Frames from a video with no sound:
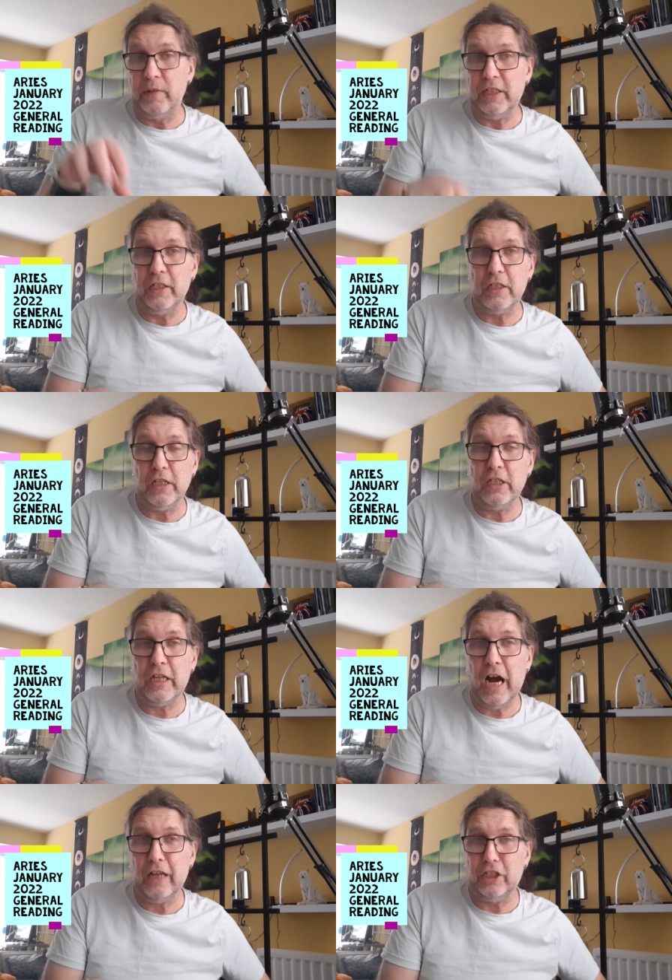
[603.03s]
obviously is, is the
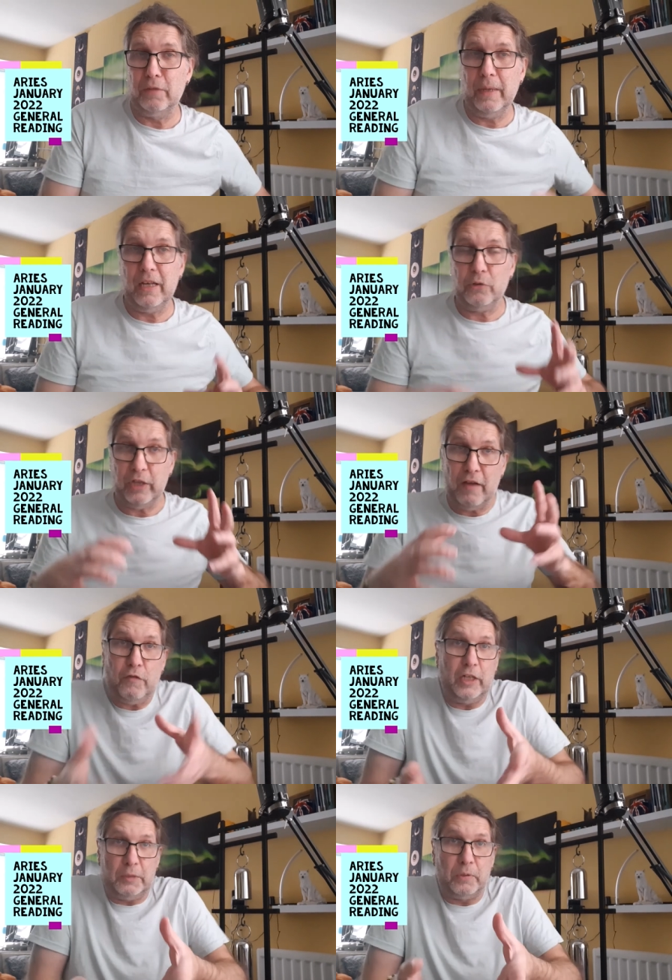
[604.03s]
card in the middle, so
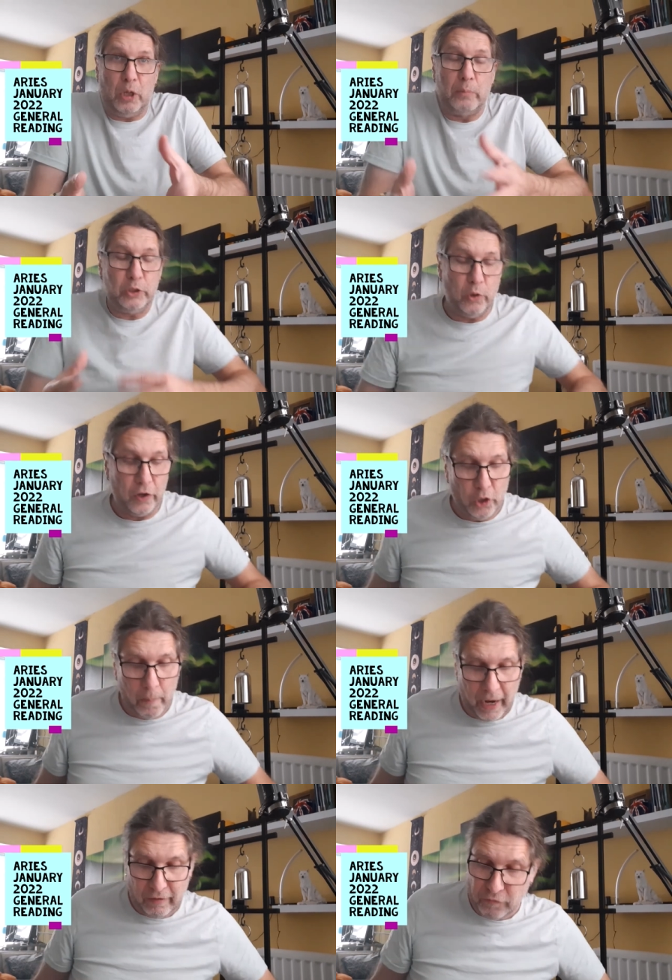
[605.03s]
therefore this becomes your, your
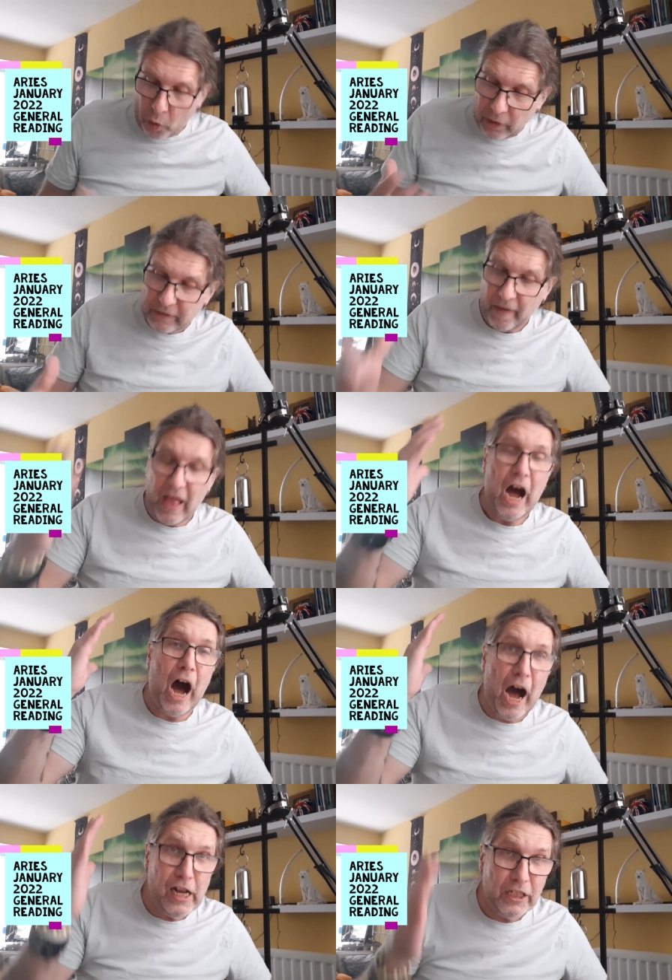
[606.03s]
main focus.
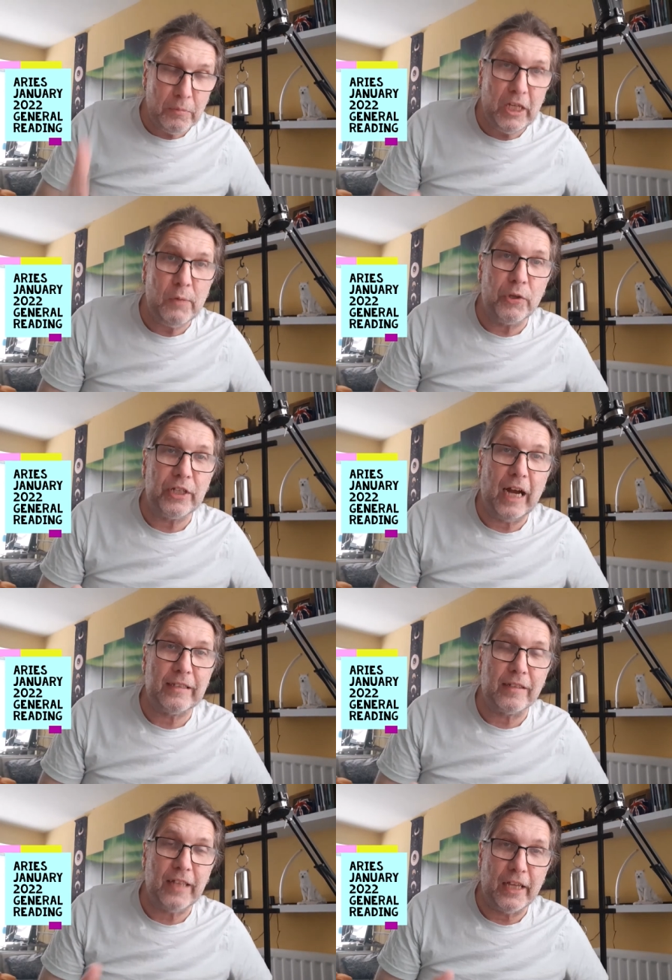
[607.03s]
Ultimately what the
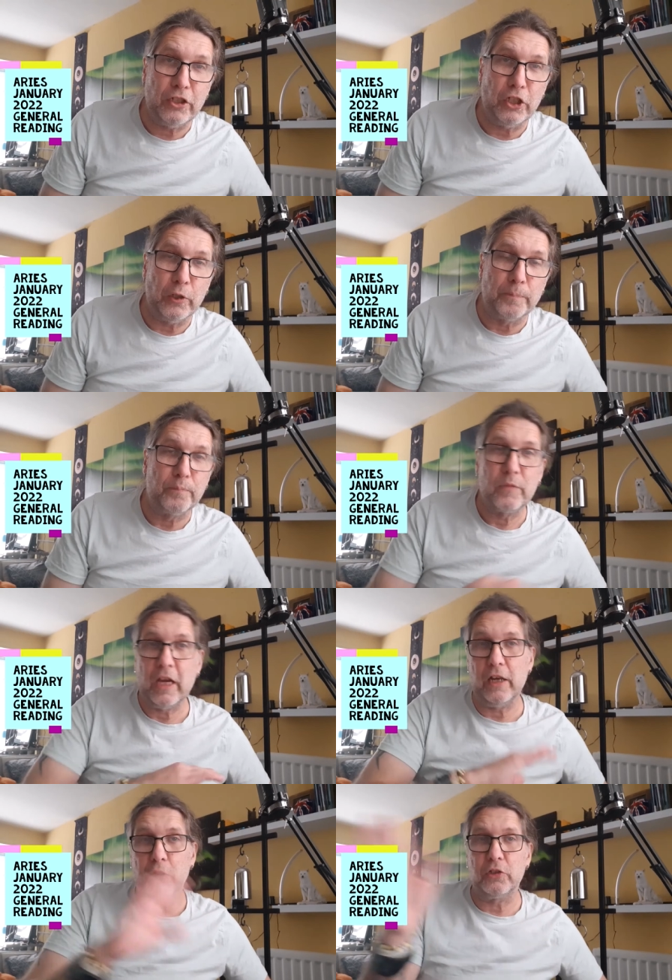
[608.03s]
guides are saying to you,
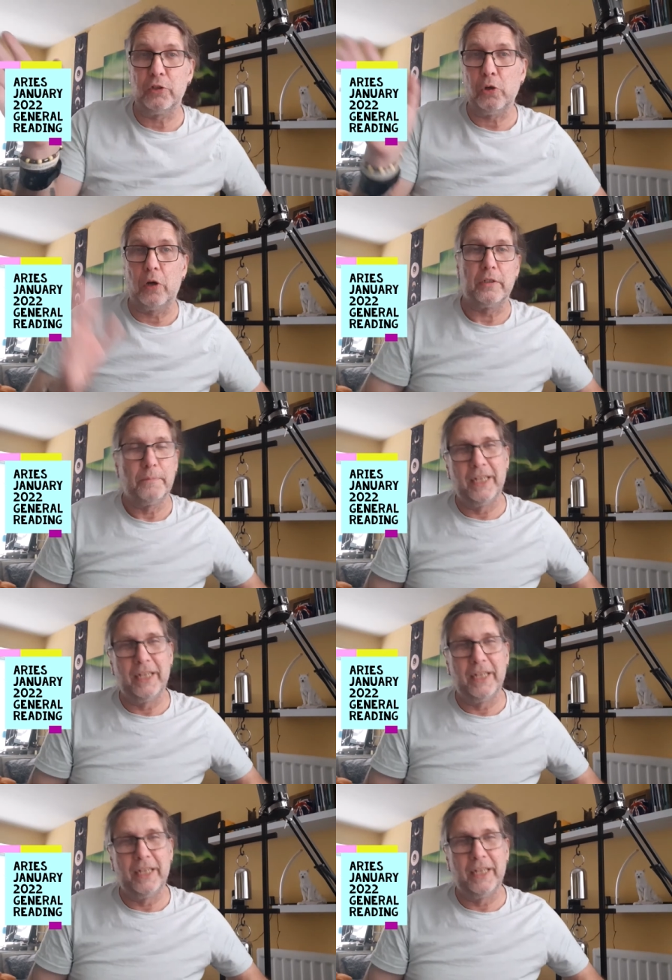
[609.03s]
cut a long story short.